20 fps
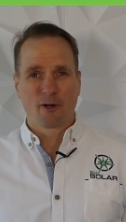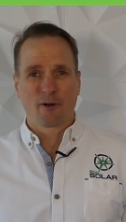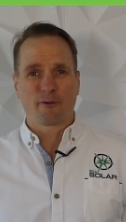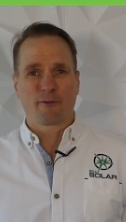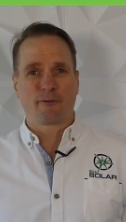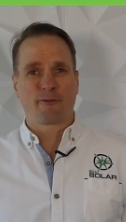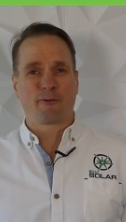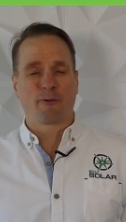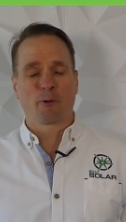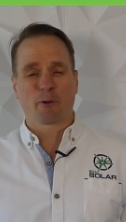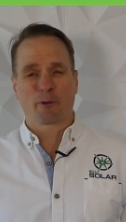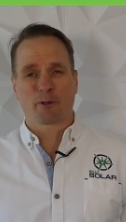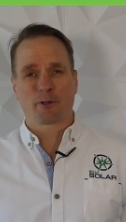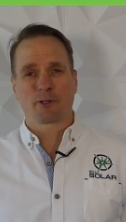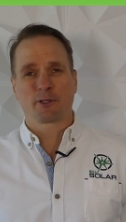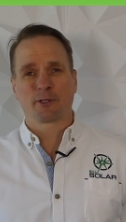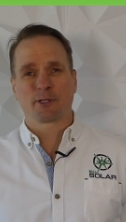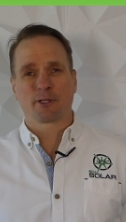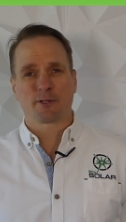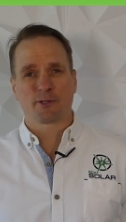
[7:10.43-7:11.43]

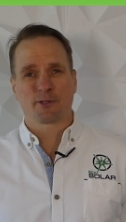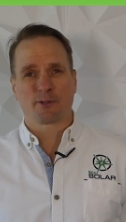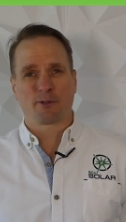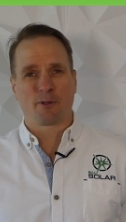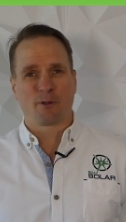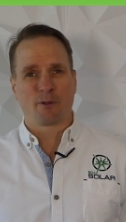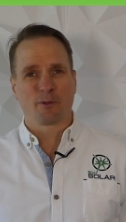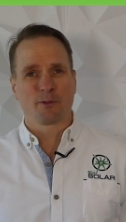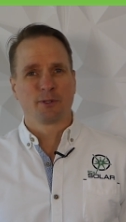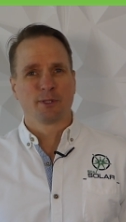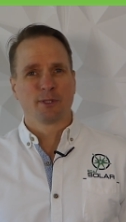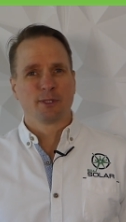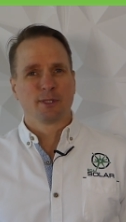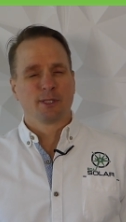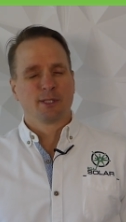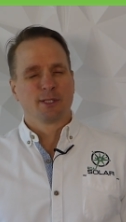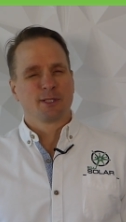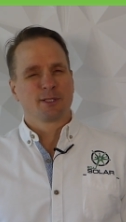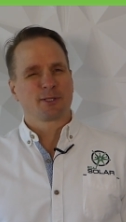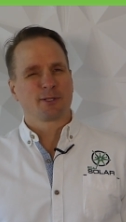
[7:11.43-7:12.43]
400 years old.
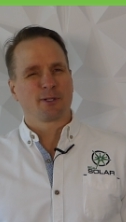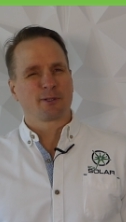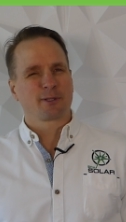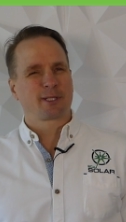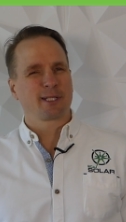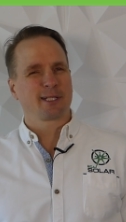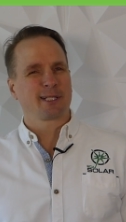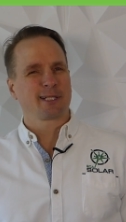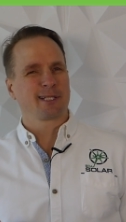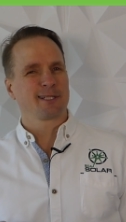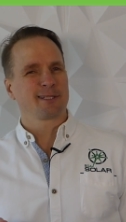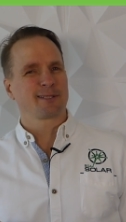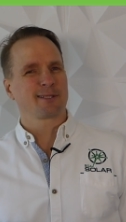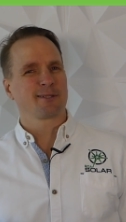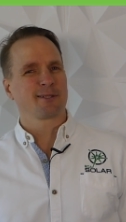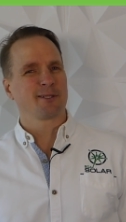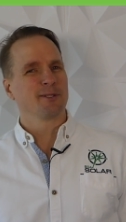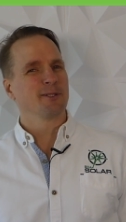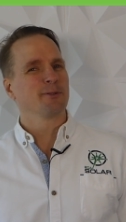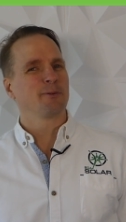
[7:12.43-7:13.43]
So getting
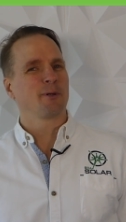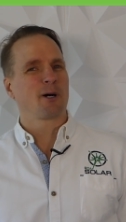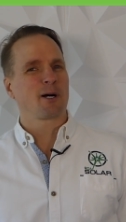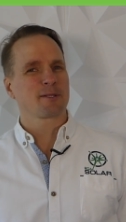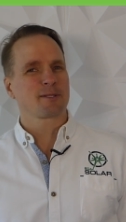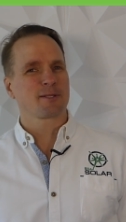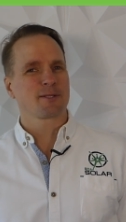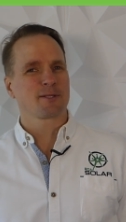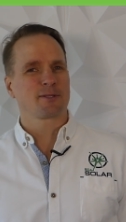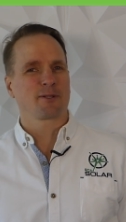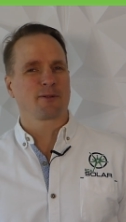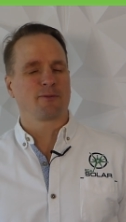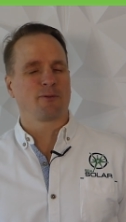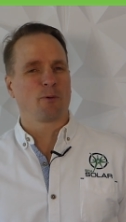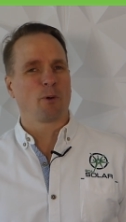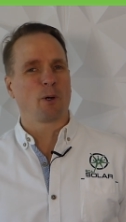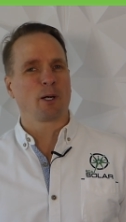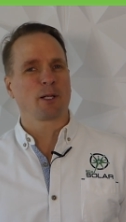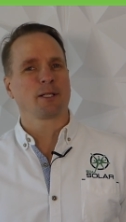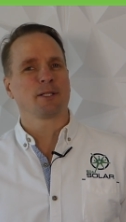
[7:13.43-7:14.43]
into the nuances of
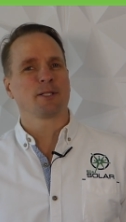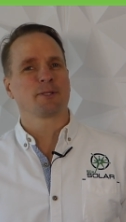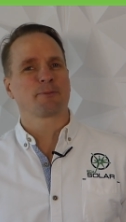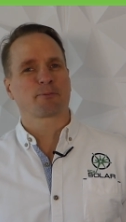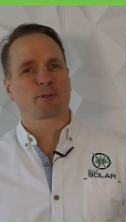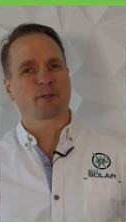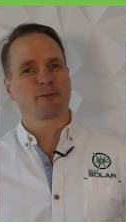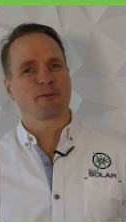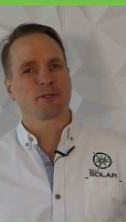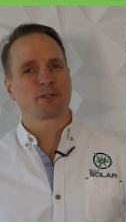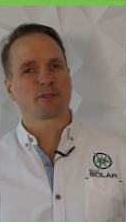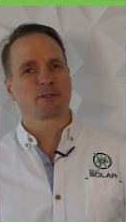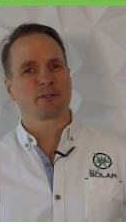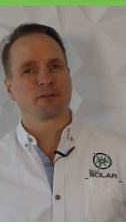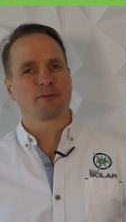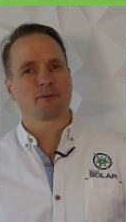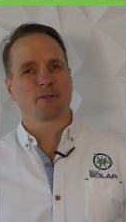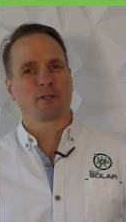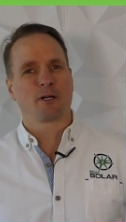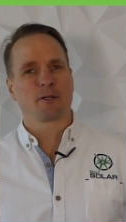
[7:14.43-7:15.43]
what is previously
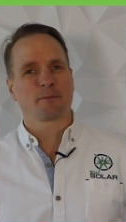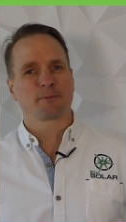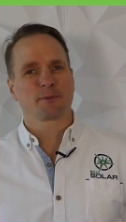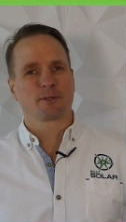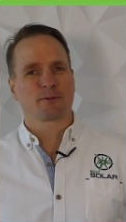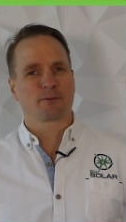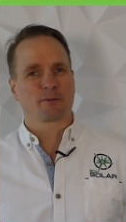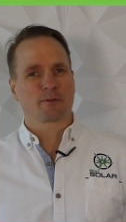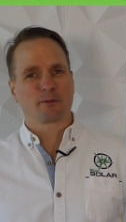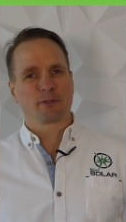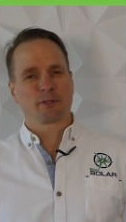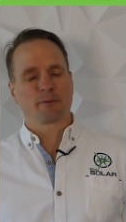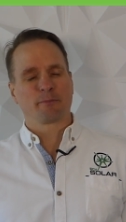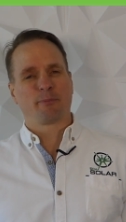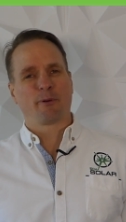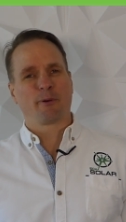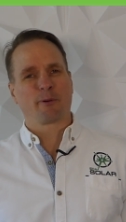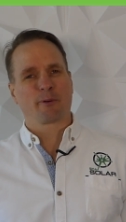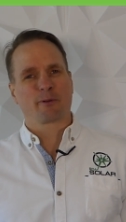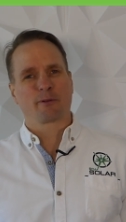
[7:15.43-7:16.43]
developed is really
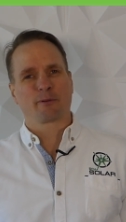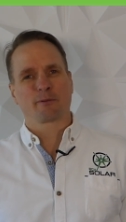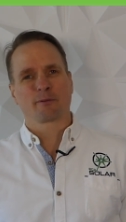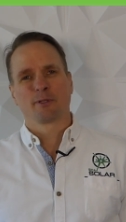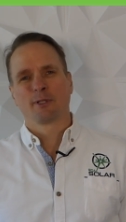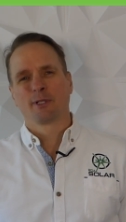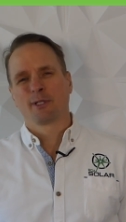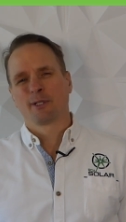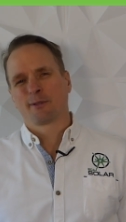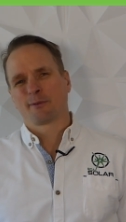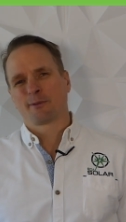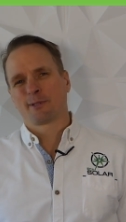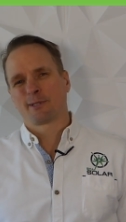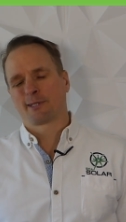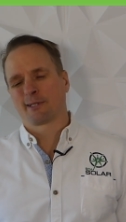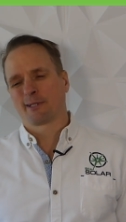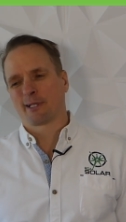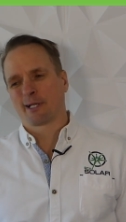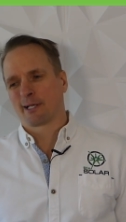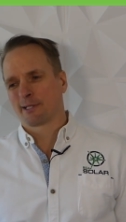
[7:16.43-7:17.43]
important. We
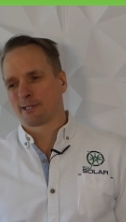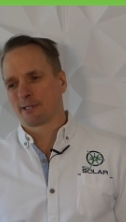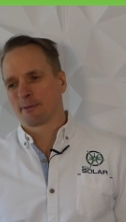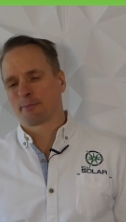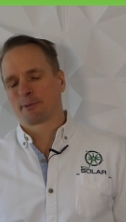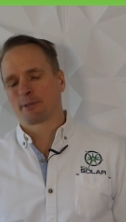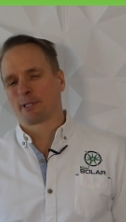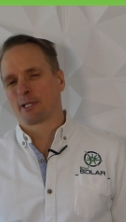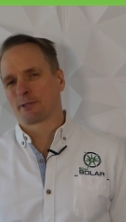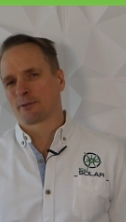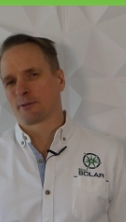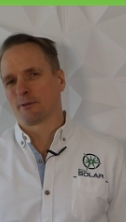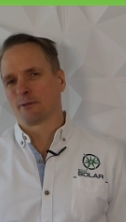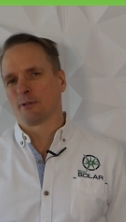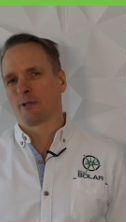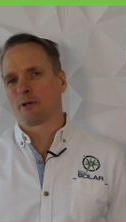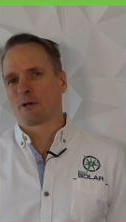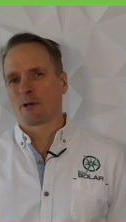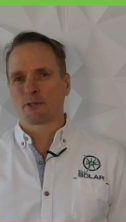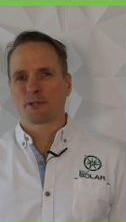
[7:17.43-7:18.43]
see that as a potential
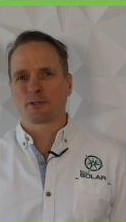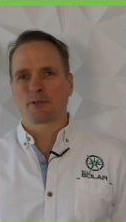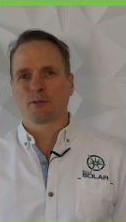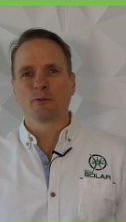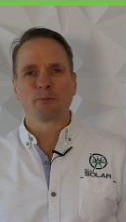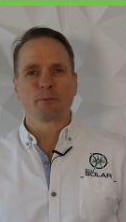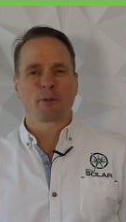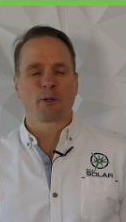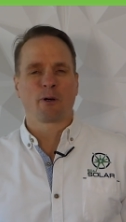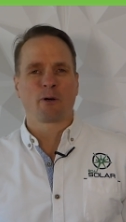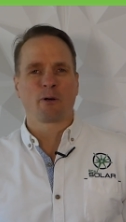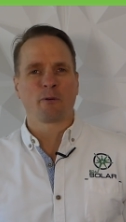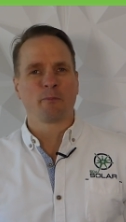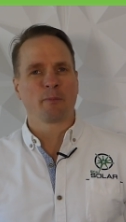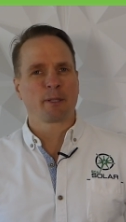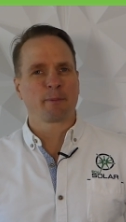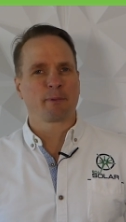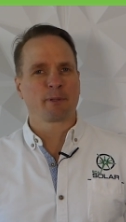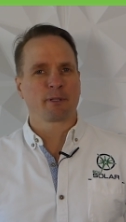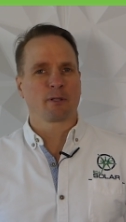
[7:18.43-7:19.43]
large loophole,
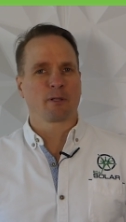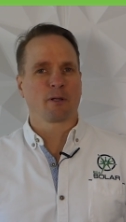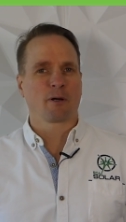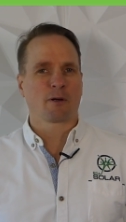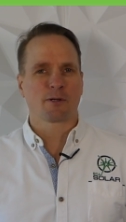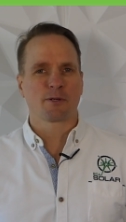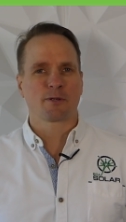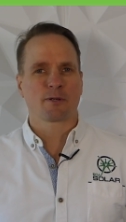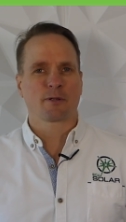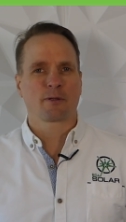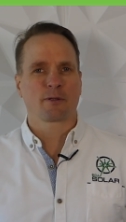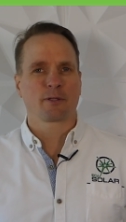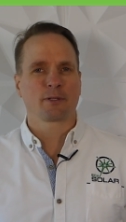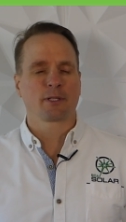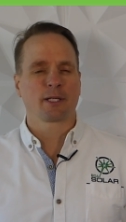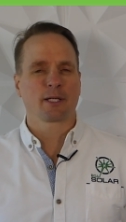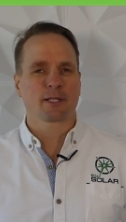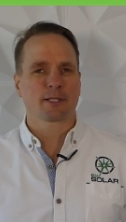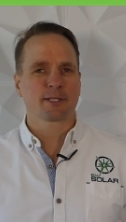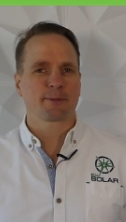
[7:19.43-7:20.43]
maybe larger than
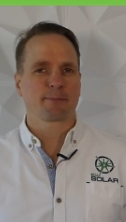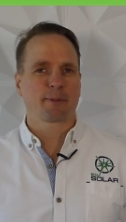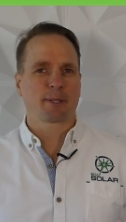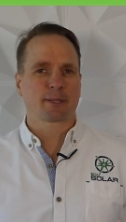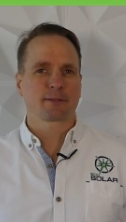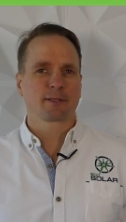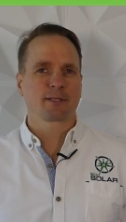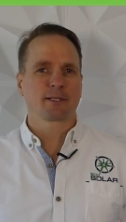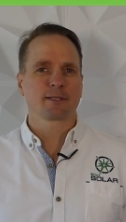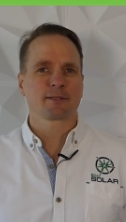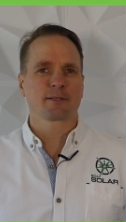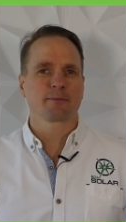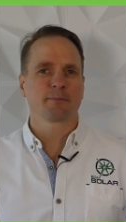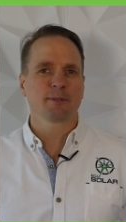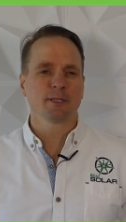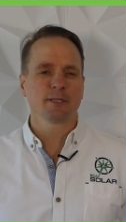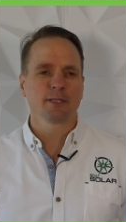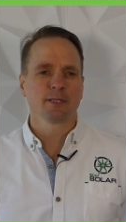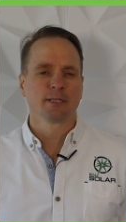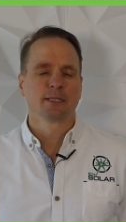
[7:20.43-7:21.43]
they expected it to
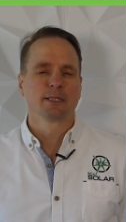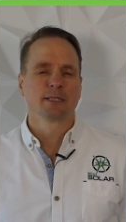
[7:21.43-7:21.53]
be.